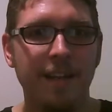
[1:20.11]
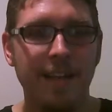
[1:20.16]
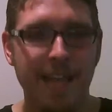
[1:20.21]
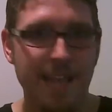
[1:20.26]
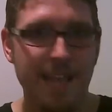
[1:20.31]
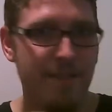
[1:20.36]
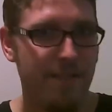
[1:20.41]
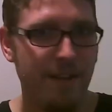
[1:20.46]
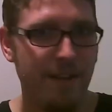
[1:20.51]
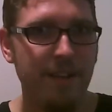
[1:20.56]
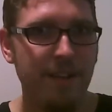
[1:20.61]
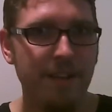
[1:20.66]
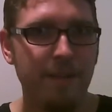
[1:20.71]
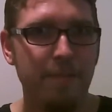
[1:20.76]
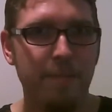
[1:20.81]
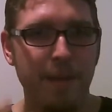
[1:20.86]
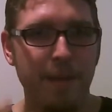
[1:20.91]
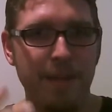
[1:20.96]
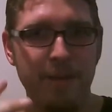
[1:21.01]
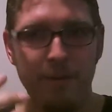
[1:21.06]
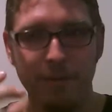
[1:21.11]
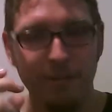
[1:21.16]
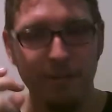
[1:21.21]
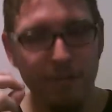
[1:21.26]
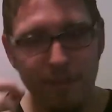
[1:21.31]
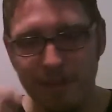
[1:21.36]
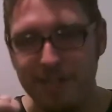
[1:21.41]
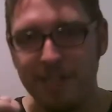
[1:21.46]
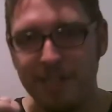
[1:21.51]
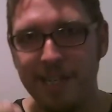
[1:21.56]
ever, but you
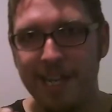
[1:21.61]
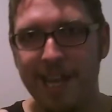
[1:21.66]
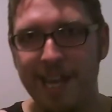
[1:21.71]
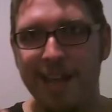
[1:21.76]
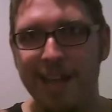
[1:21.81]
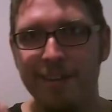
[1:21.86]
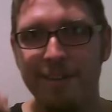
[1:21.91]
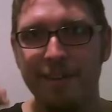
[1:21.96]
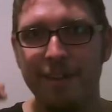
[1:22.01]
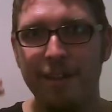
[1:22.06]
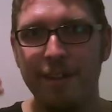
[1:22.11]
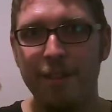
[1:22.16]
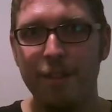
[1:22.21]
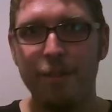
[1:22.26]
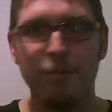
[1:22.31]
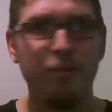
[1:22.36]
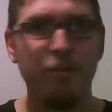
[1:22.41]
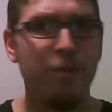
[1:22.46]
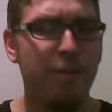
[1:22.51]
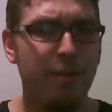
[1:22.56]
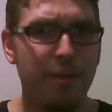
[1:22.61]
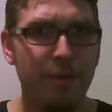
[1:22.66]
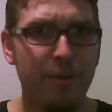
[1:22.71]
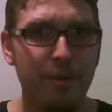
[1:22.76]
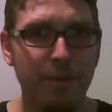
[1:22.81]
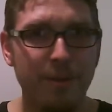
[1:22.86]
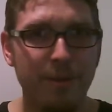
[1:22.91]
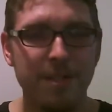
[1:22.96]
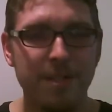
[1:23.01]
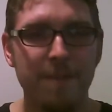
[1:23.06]
especially can't through
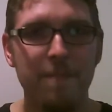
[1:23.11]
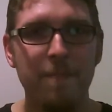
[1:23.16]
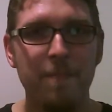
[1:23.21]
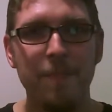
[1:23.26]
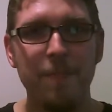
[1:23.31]
thought.